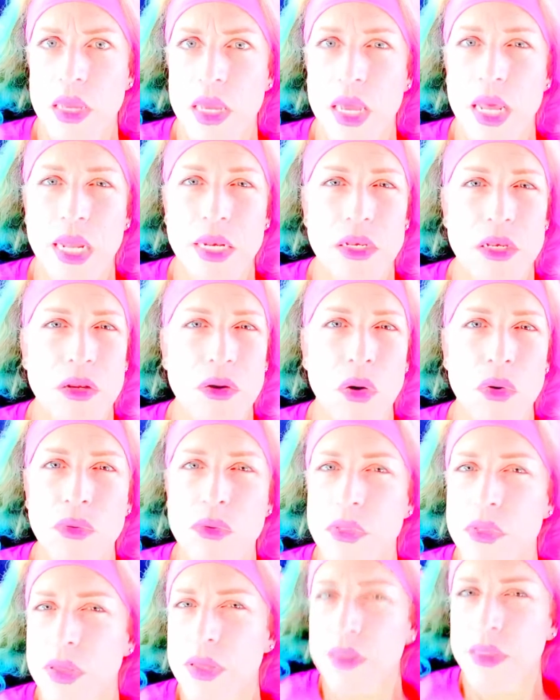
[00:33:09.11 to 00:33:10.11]
I don't
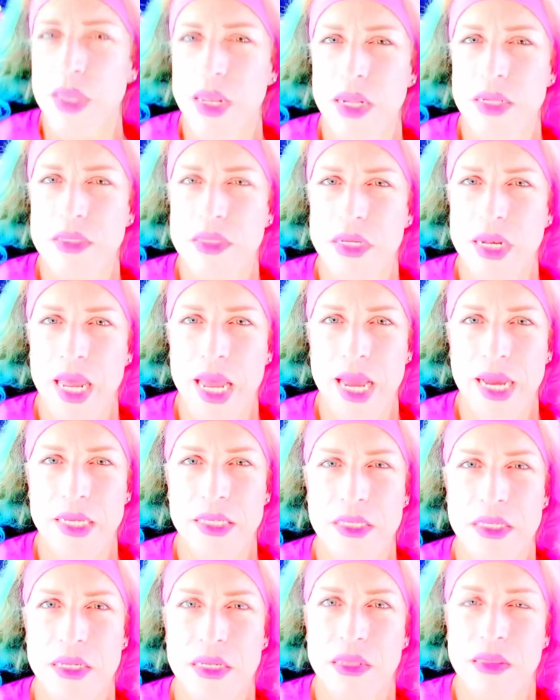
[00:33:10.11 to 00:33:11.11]
think that it's an
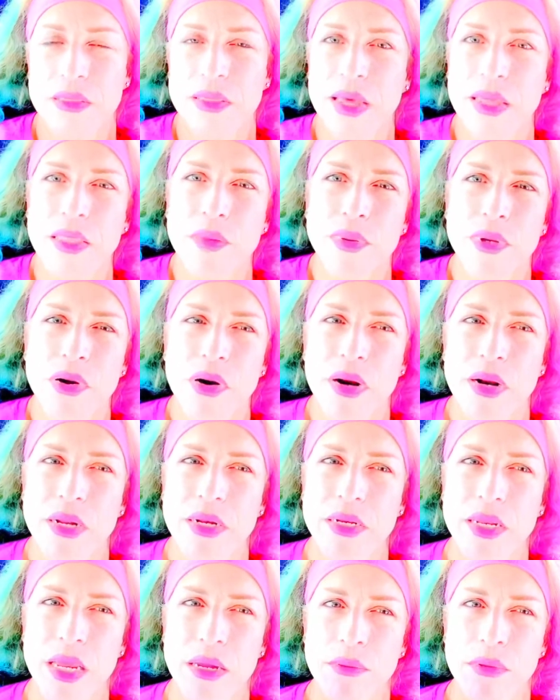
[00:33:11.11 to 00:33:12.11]
accident that the
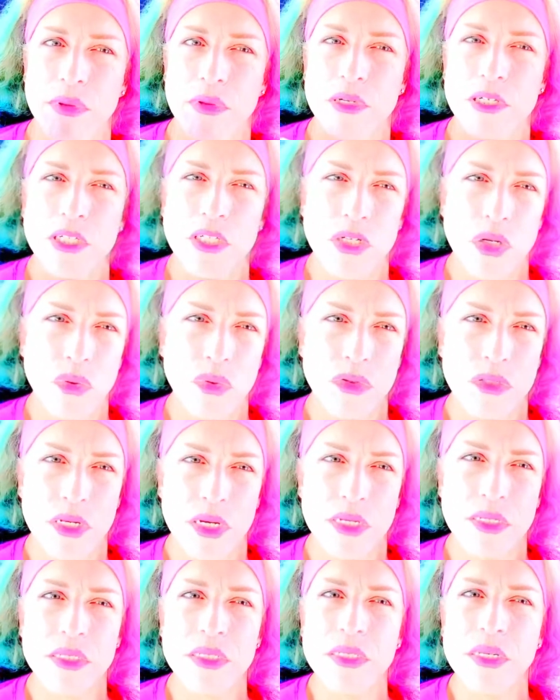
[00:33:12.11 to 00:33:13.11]
periodic table shows
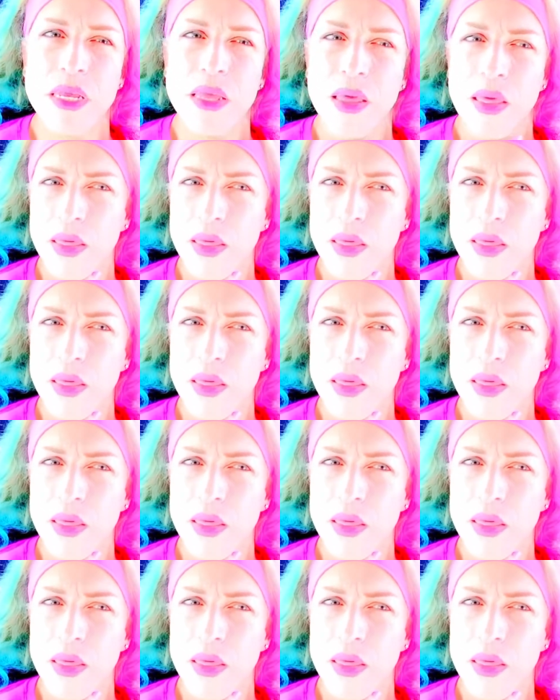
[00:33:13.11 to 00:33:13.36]
us